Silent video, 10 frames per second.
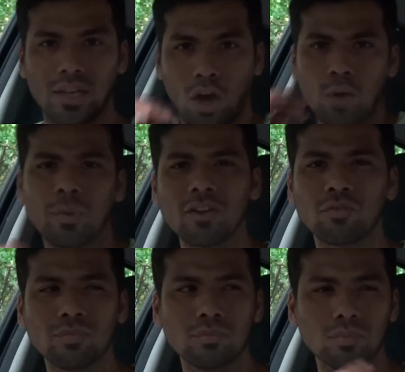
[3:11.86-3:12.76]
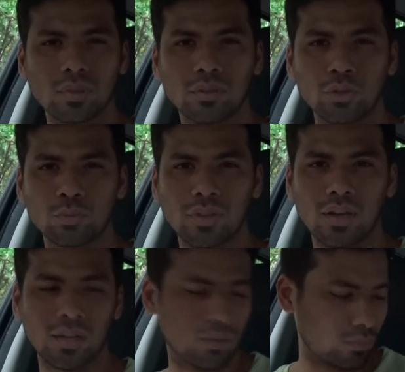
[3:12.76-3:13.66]
On my... YouTube channel,
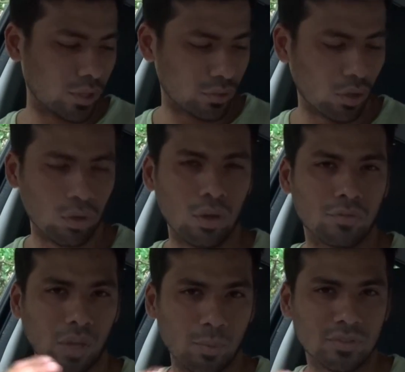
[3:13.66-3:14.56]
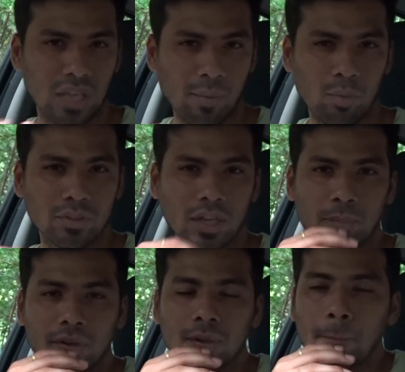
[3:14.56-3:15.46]
and like not a lot of comments came about that,
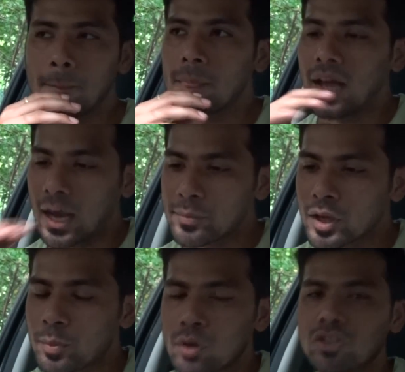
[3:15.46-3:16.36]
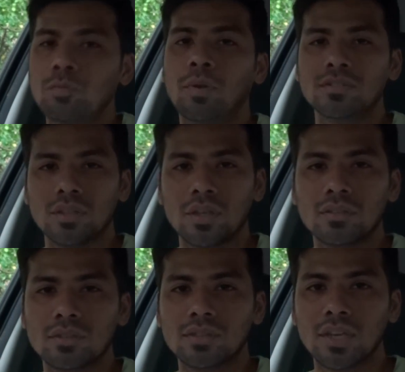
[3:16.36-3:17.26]
but I'm here because of personal
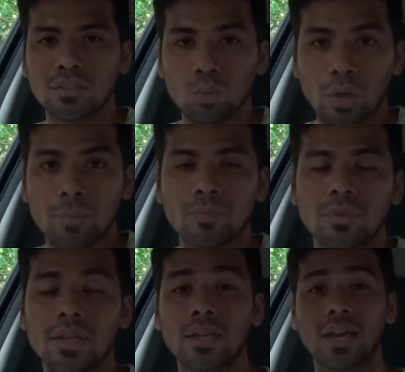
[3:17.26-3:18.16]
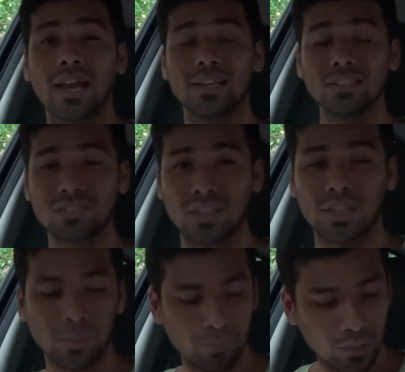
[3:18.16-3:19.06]
reasons. The reason why I'm here in
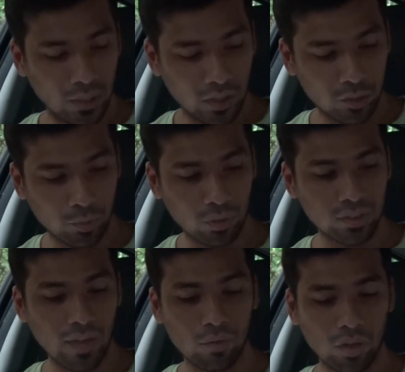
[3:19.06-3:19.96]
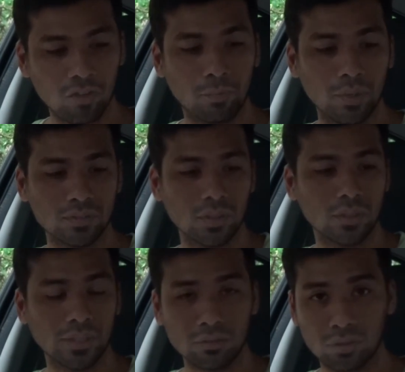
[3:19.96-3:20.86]
Chennai is because I have a lot of personal
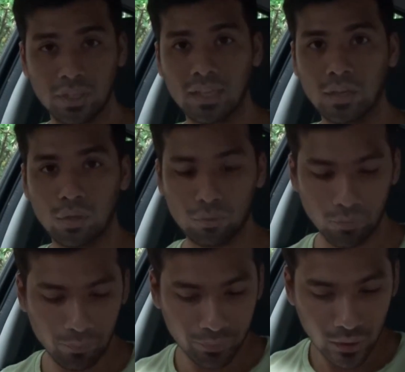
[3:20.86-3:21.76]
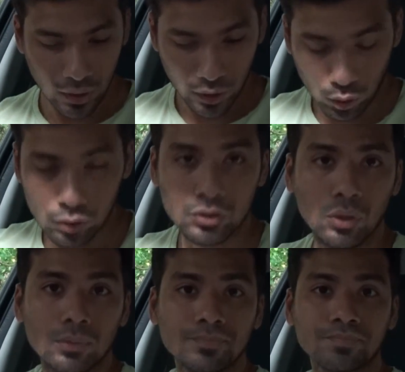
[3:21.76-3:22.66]
things to take care of, and
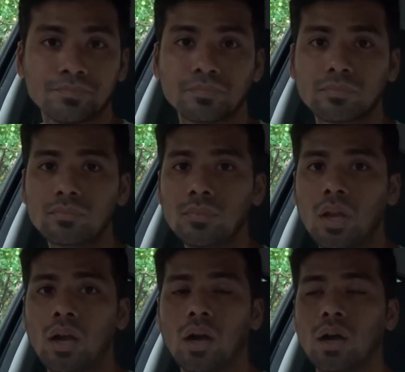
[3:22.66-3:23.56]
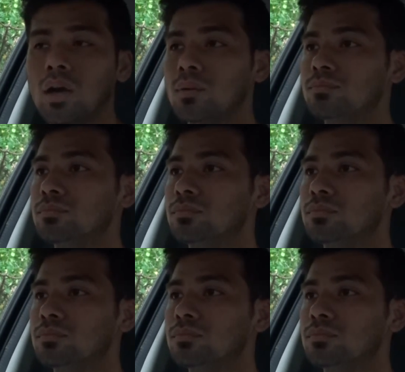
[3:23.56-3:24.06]
also I